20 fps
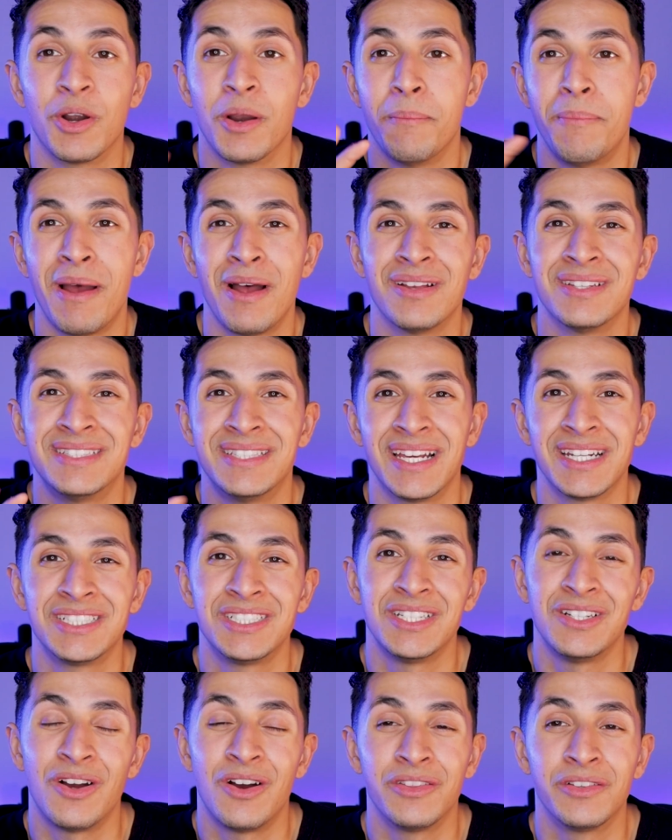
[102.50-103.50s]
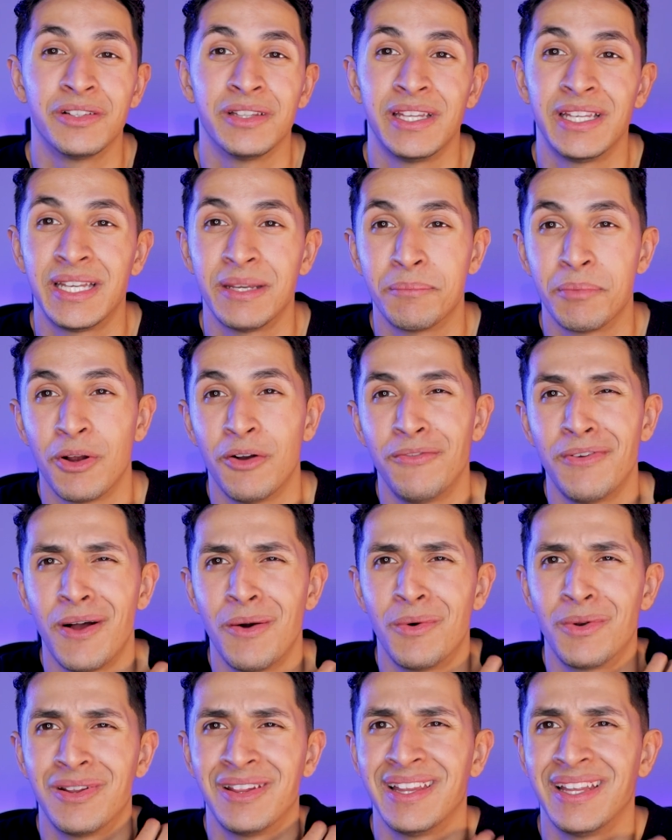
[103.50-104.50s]
or about section on their LinkedIn
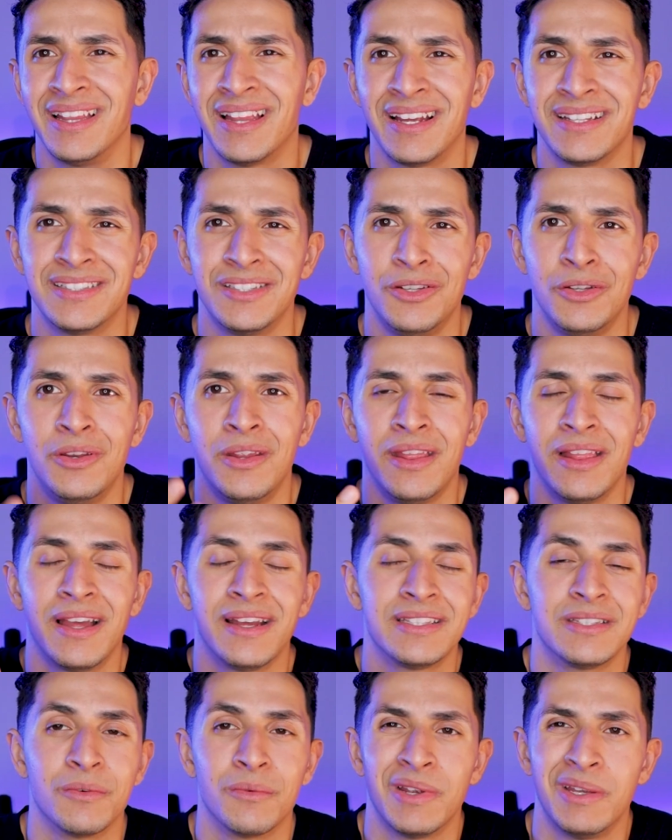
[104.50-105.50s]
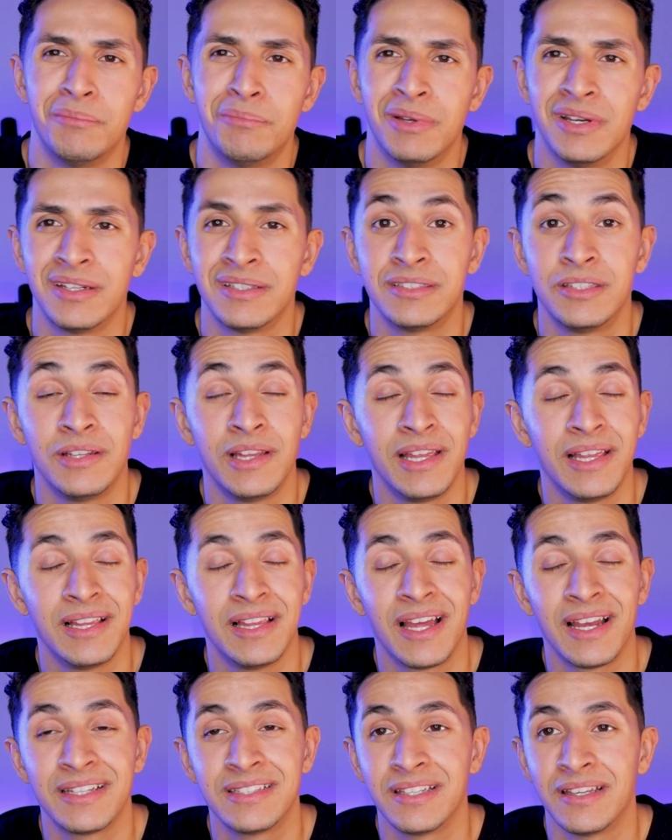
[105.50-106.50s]
profile. What do they like to do? Do they like to read books? Do they
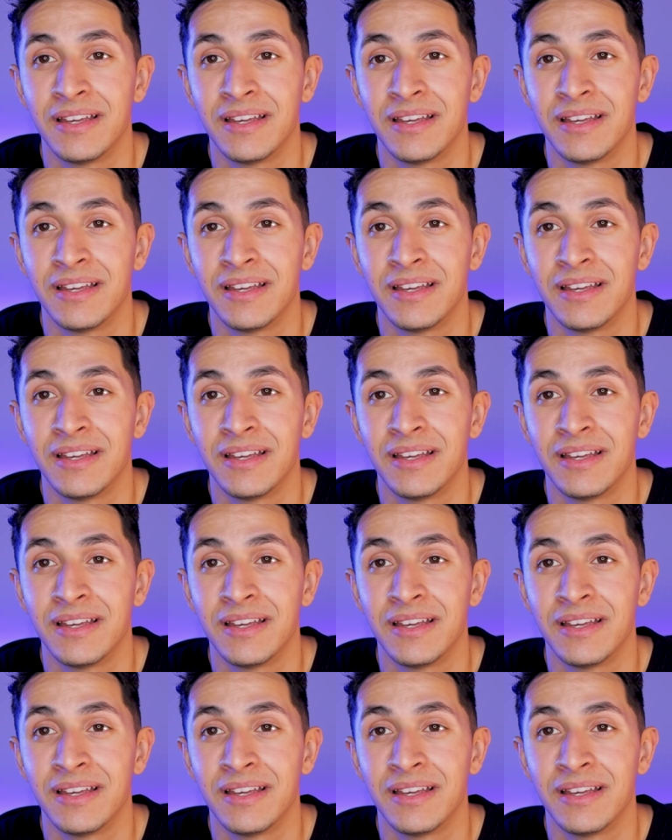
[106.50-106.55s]
like